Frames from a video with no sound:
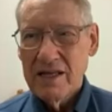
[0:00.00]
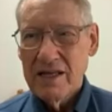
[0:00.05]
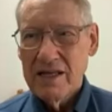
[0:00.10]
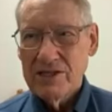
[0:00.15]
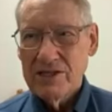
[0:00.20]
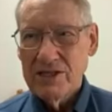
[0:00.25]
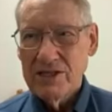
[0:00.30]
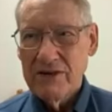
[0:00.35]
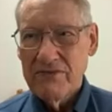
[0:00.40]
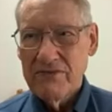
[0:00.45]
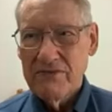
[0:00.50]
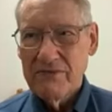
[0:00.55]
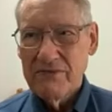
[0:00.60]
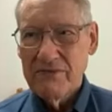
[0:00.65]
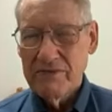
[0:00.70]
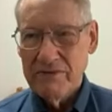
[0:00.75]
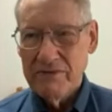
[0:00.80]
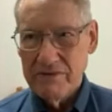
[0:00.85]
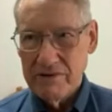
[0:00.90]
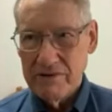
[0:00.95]
She,
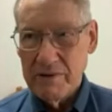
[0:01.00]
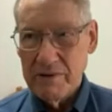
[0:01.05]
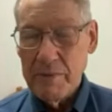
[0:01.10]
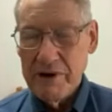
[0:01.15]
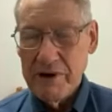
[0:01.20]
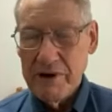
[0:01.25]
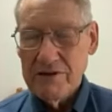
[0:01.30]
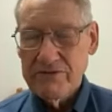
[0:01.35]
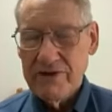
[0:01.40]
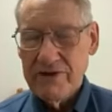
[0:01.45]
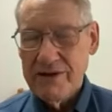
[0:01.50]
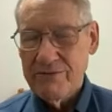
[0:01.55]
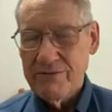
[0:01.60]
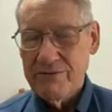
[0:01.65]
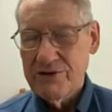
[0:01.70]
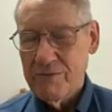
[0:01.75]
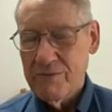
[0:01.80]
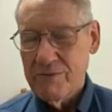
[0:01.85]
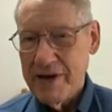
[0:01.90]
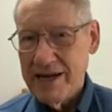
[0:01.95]
well, my parents finally
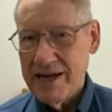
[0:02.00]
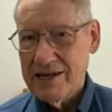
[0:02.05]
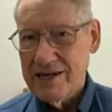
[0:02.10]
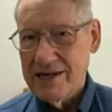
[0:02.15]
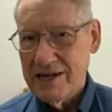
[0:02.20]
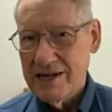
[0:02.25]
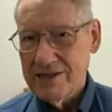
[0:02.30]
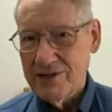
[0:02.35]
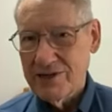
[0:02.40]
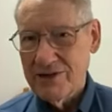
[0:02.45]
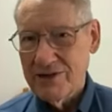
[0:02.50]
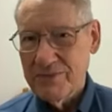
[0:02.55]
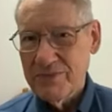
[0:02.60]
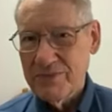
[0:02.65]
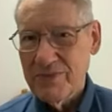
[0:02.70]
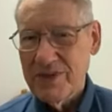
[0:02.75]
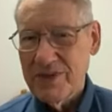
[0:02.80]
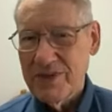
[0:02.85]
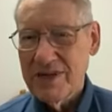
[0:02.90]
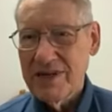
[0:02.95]
went to a band concert,
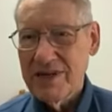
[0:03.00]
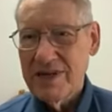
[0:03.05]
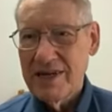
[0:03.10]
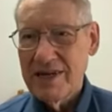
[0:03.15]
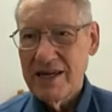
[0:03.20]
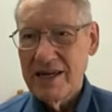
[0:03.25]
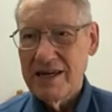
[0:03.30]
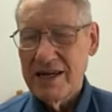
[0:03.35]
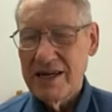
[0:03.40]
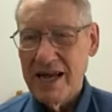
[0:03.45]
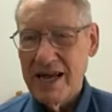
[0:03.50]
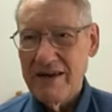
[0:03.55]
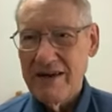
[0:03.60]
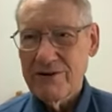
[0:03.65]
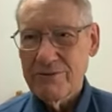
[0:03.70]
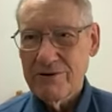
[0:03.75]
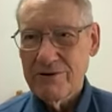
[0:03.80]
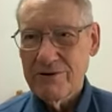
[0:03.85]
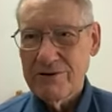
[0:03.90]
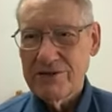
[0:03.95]
and
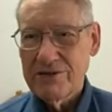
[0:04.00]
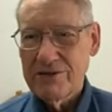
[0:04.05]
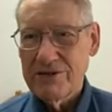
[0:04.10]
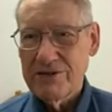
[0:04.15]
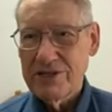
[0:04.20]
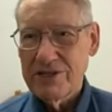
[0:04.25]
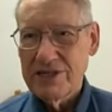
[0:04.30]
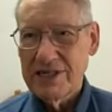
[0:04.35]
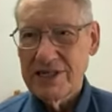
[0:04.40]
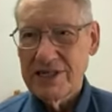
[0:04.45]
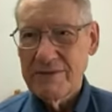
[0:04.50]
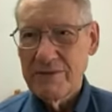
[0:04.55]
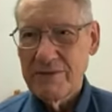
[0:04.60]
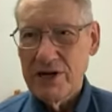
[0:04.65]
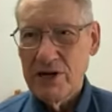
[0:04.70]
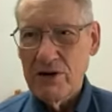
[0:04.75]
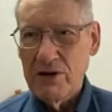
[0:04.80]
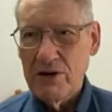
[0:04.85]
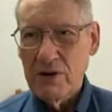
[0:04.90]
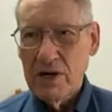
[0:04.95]
afterwards she said to me,
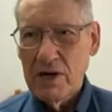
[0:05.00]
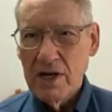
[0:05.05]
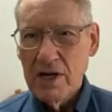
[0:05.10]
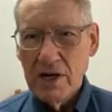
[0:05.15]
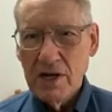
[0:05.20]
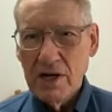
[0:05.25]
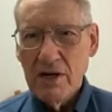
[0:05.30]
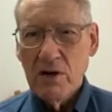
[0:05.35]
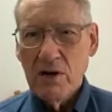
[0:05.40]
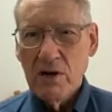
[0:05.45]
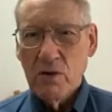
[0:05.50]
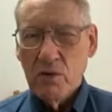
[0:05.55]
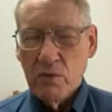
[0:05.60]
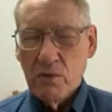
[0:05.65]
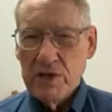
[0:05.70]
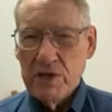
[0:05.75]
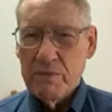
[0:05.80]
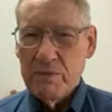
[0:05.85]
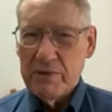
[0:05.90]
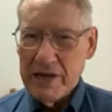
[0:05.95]
"You know,
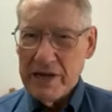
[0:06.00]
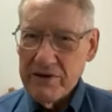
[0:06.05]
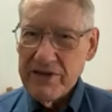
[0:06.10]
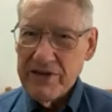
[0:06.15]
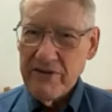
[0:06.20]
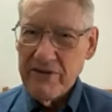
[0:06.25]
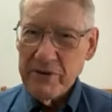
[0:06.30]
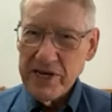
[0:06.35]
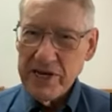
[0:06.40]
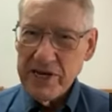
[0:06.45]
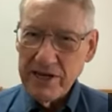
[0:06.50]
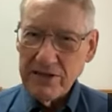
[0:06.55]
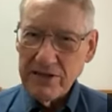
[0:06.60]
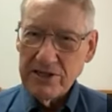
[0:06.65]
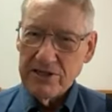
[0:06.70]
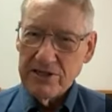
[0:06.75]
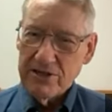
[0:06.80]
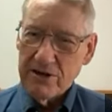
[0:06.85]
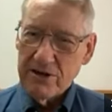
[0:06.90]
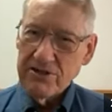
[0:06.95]
when you play with everybody else,
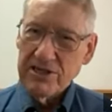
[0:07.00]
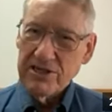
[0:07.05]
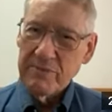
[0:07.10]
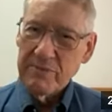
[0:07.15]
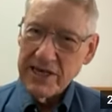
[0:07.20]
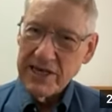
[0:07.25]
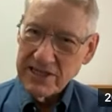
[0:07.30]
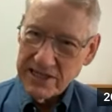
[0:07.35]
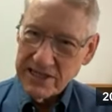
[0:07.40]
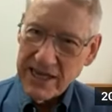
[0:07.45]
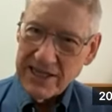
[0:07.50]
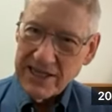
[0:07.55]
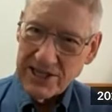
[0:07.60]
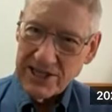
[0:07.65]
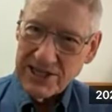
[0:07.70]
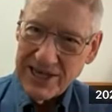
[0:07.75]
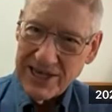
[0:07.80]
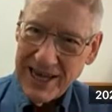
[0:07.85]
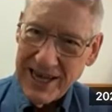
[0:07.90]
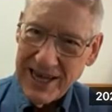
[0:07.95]
it starts to make sense.